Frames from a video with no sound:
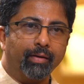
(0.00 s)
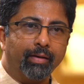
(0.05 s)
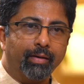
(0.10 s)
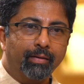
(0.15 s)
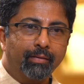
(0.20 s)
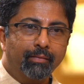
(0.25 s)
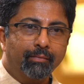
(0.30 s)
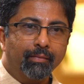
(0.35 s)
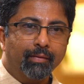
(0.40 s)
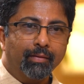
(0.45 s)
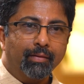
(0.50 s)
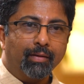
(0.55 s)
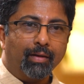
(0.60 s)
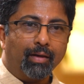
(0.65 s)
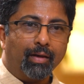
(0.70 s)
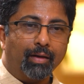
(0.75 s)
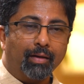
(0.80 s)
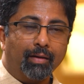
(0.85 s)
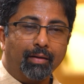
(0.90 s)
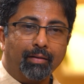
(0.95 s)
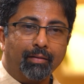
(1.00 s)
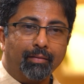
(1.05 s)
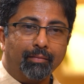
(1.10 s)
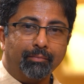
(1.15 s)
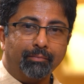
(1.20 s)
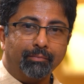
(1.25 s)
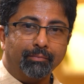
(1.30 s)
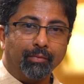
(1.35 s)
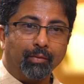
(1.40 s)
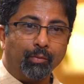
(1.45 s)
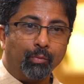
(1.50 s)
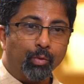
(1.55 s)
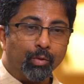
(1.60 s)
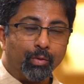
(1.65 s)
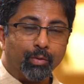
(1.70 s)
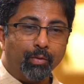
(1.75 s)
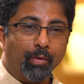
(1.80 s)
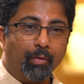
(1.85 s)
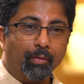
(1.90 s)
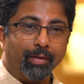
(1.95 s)
on.
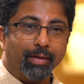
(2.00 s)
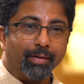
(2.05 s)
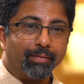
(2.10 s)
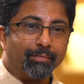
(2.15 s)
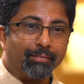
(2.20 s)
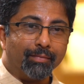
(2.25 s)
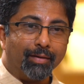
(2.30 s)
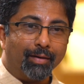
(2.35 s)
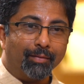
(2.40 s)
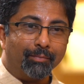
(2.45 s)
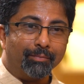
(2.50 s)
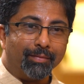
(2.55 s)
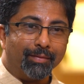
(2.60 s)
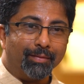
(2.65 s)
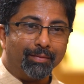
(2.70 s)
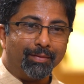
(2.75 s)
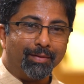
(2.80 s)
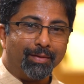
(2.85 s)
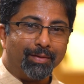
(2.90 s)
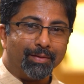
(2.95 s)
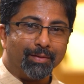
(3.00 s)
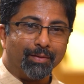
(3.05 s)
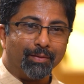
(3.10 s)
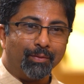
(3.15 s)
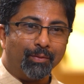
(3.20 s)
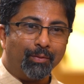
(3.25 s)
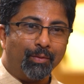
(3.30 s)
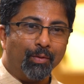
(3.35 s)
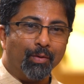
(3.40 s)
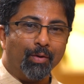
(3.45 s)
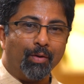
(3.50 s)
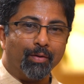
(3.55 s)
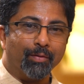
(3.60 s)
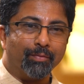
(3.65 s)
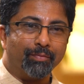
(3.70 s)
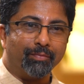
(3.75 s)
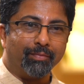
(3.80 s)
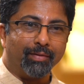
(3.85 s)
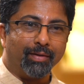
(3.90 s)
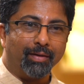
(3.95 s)
Good to know that, you know, there's a whole lot
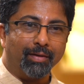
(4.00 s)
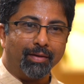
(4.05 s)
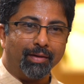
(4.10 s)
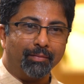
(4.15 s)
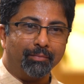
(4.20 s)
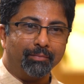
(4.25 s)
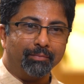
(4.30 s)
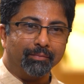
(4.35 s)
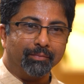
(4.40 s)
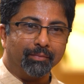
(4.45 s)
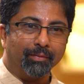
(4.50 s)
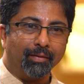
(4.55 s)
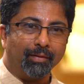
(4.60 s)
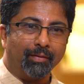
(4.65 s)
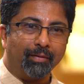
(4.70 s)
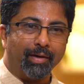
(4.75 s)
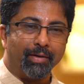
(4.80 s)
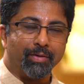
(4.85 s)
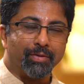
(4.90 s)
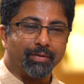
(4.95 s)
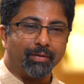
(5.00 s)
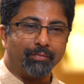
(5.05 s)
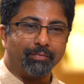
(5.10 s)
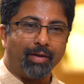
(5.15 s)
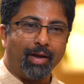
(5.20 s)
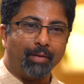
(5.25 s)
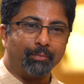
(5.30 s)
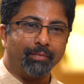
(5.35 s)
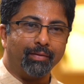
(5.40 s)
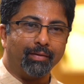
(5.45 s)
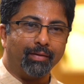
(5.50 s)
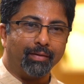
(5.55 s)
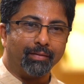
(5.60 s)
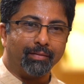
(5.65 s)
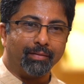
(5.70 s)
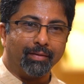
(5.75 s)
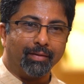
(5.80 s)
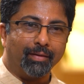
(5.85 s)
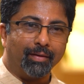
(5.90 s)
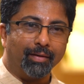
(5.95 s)
of great stuff happening at
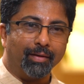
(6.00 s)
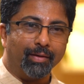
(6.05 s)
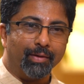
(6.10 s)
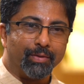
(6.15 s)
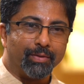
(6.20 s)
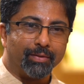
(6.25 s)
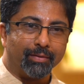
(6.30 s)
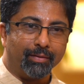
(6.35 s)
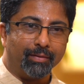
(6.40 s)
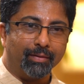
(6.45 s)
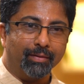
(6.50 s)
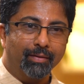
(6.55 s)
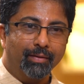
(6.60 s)
IISc,